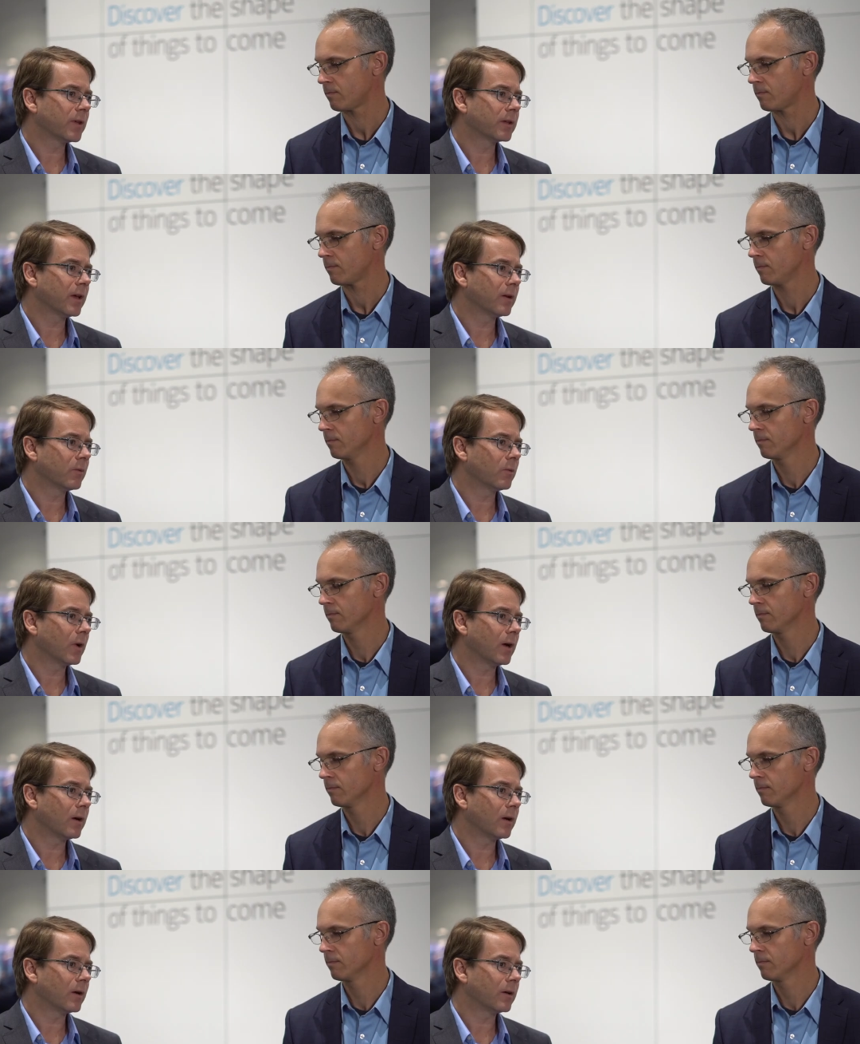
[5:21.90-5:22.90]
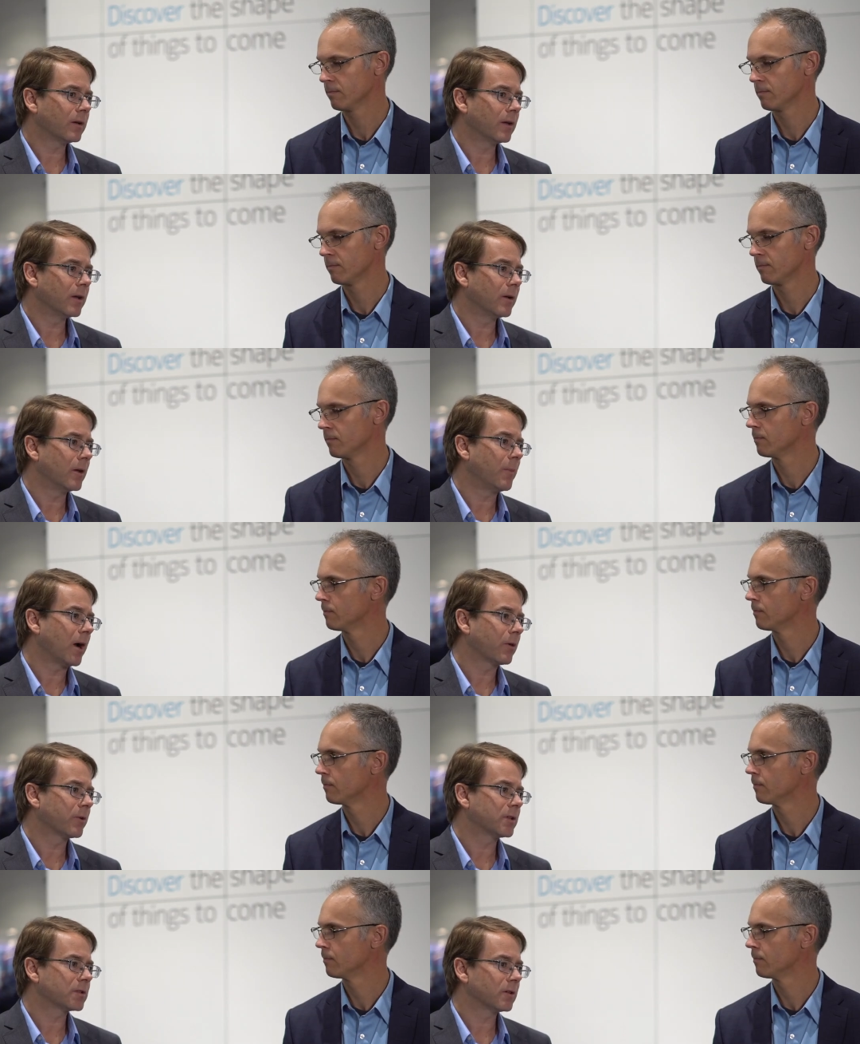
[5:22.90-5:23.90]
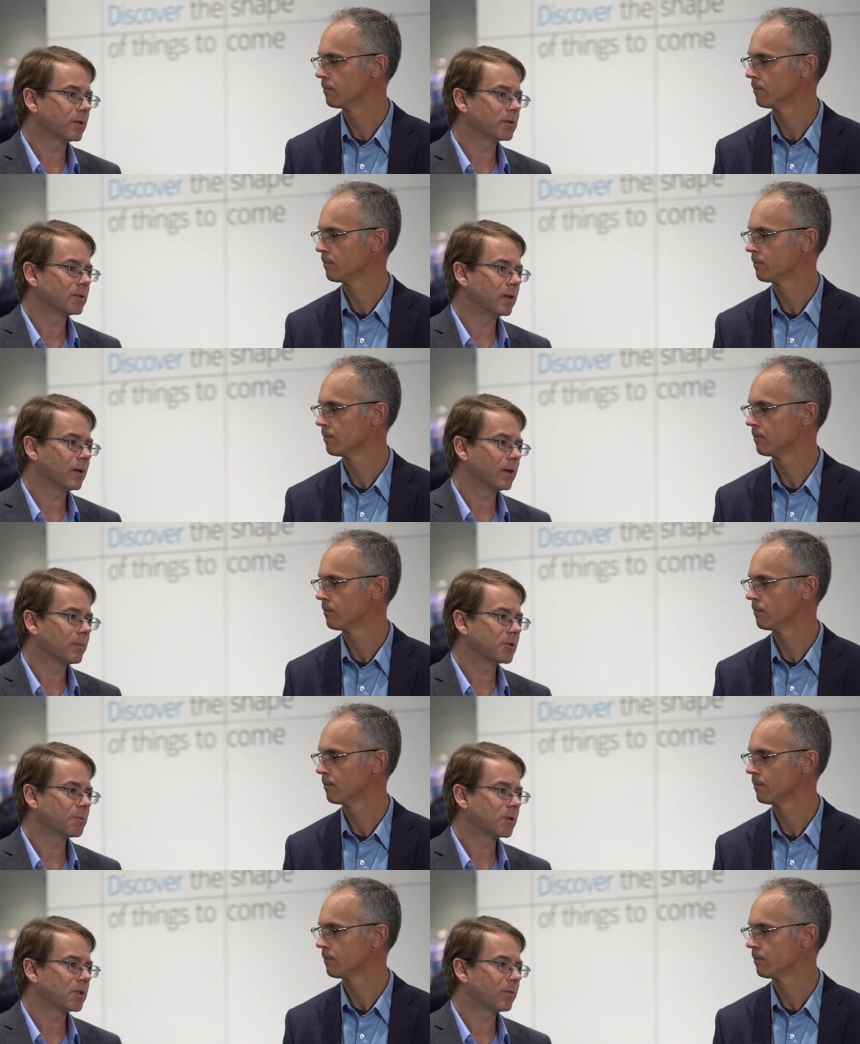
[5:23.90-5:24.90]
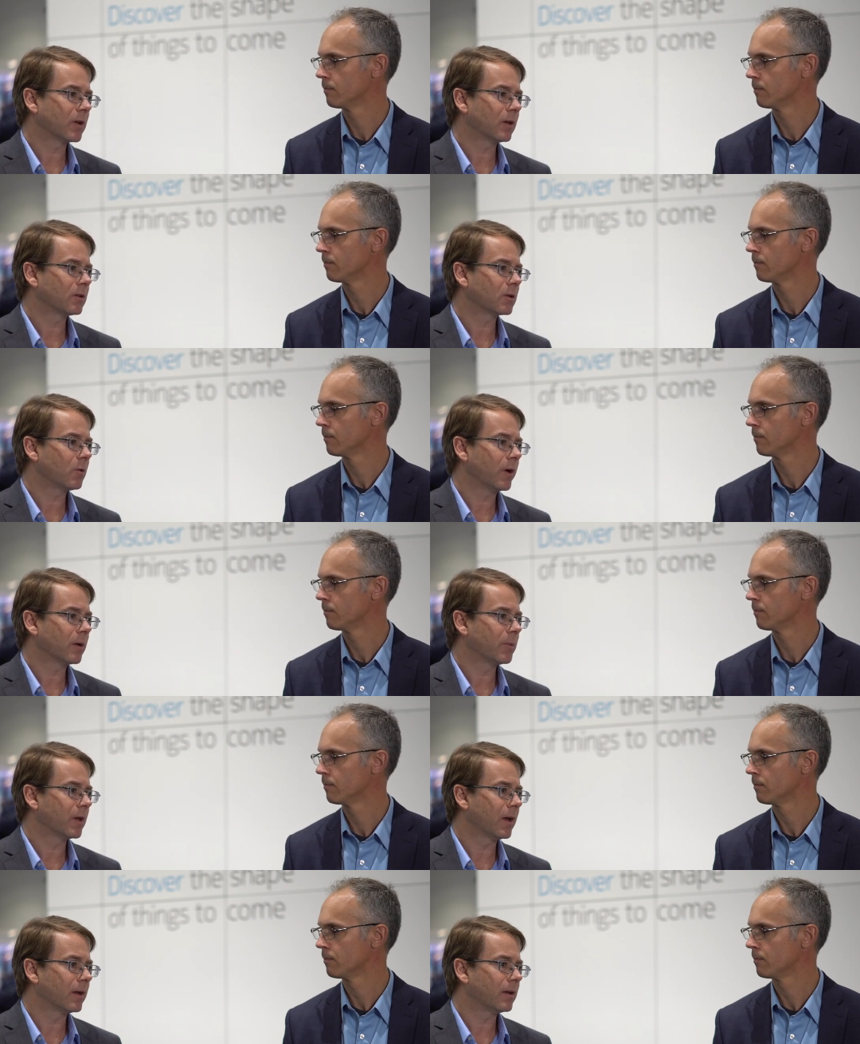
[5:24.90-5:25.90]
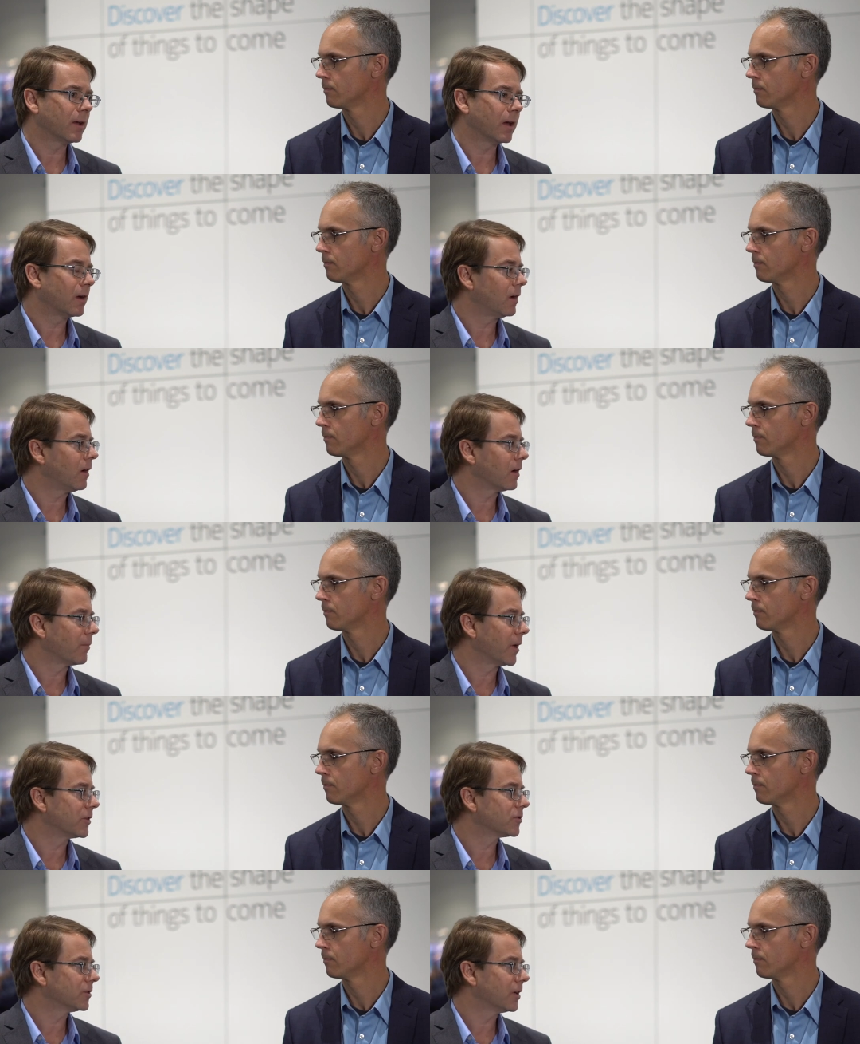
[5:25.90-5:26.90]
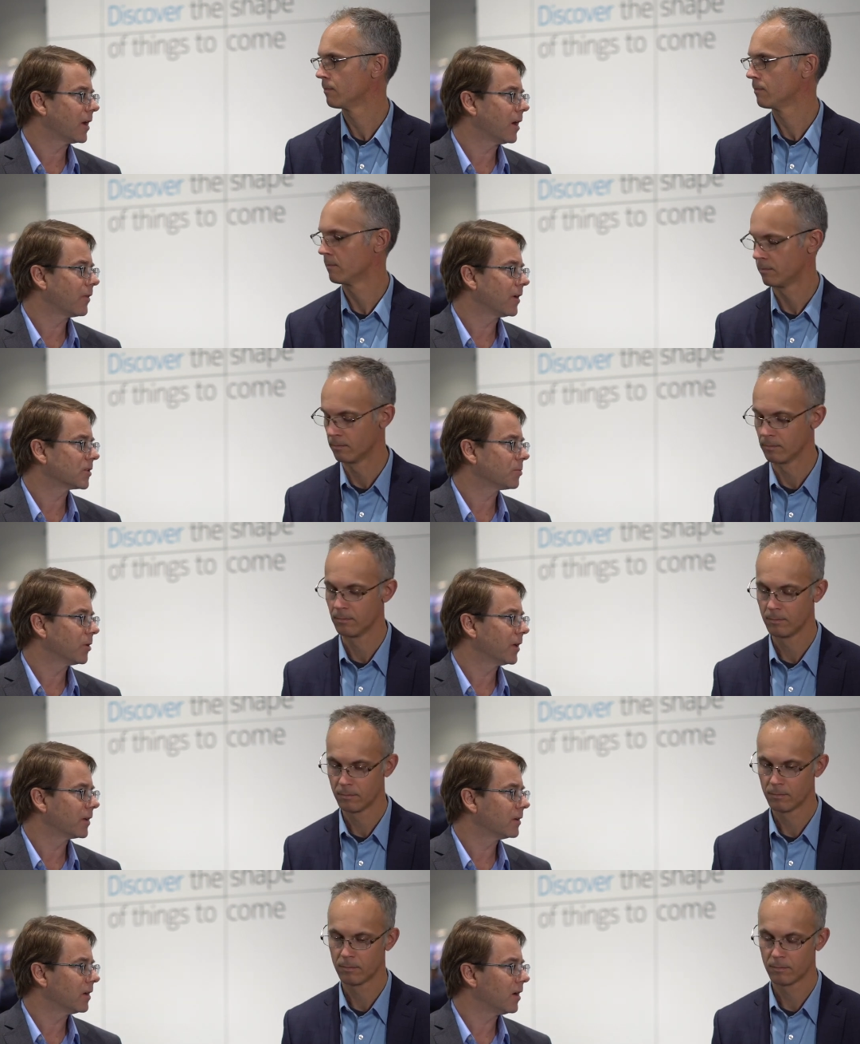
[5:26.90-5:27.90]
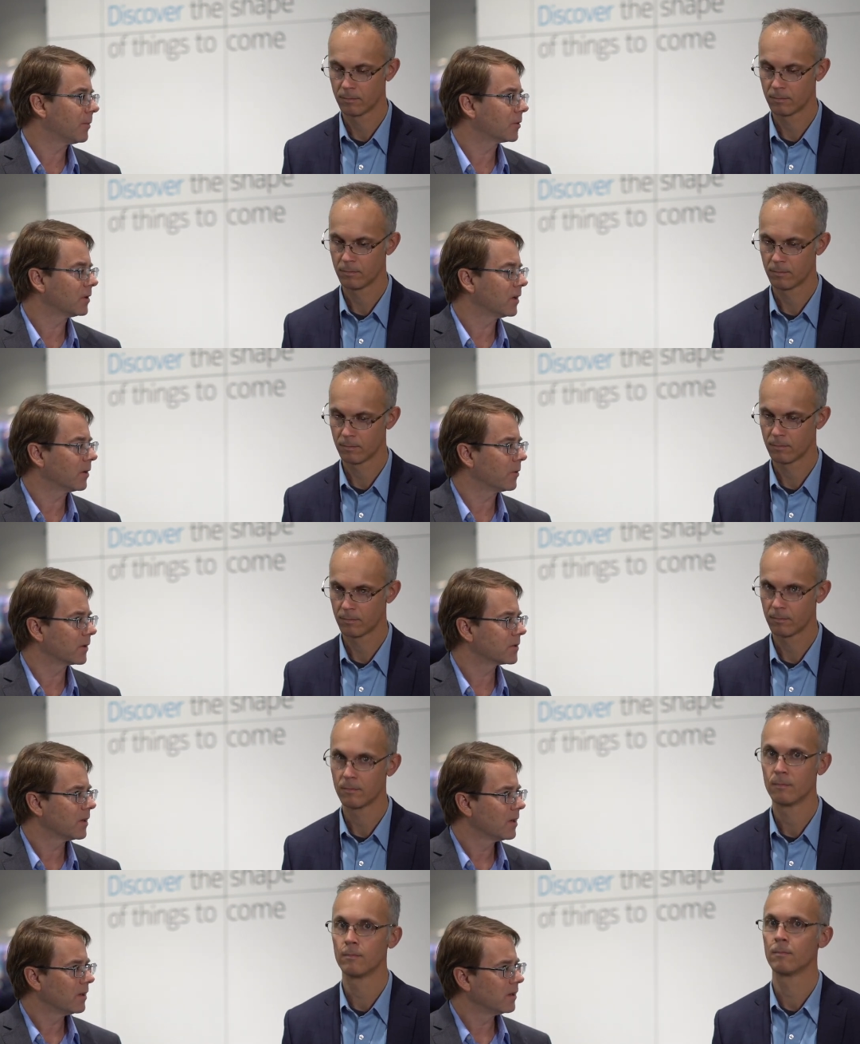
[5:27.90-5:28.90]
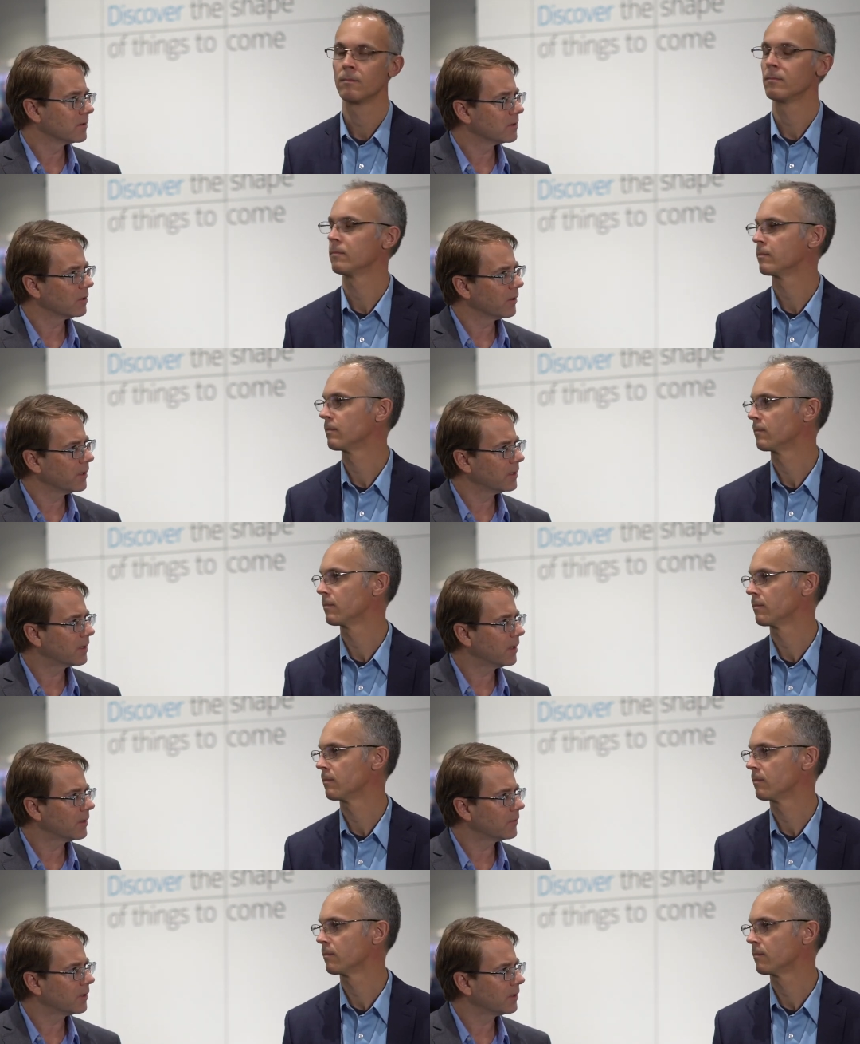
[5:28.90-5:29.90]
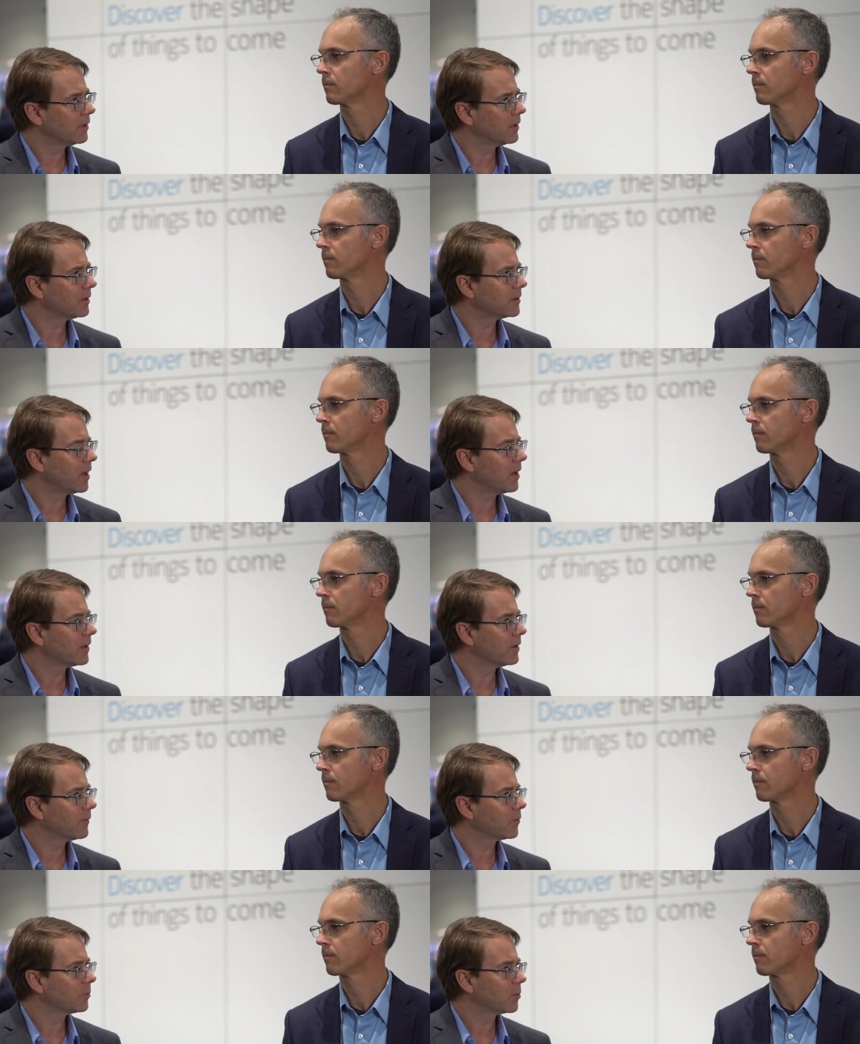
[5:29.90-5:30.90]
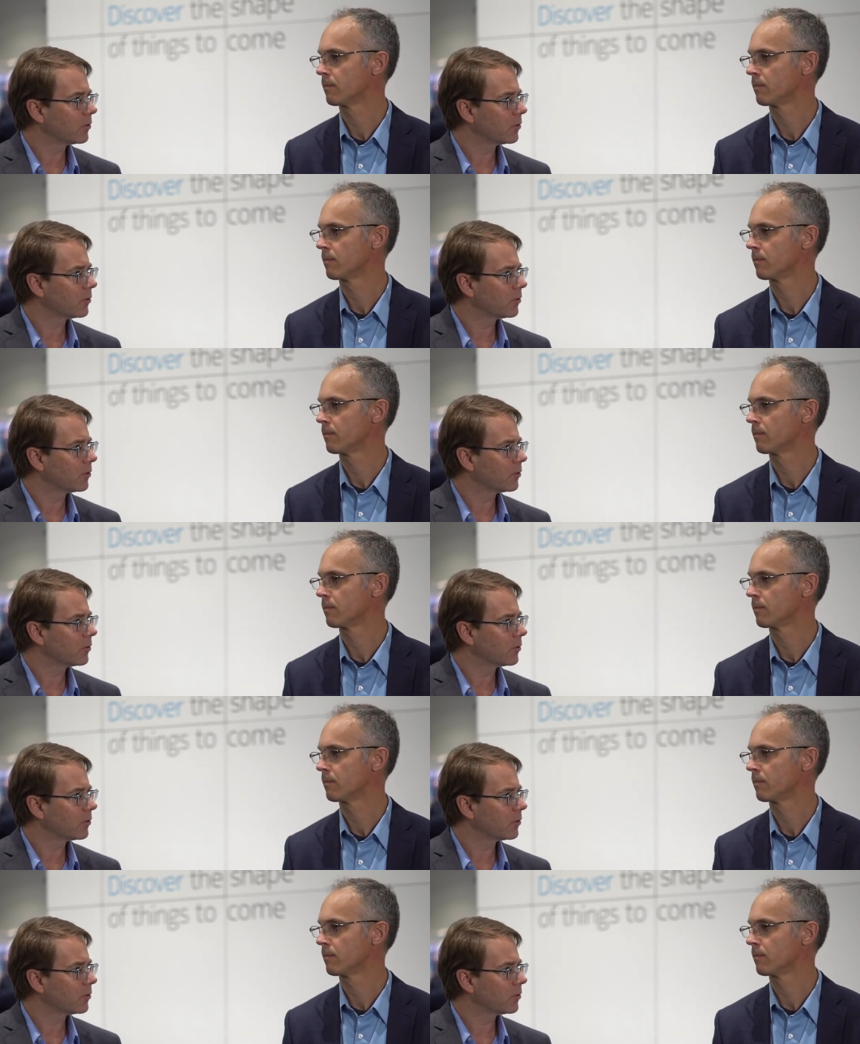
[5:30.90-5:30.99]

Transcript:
Speaker 1: thing that, uh, in, in, my research, uh, specifically I look quite a bit at, at automation and how that's mm -hmm. playing into optical networks. Is there any kind of a, a tie-in for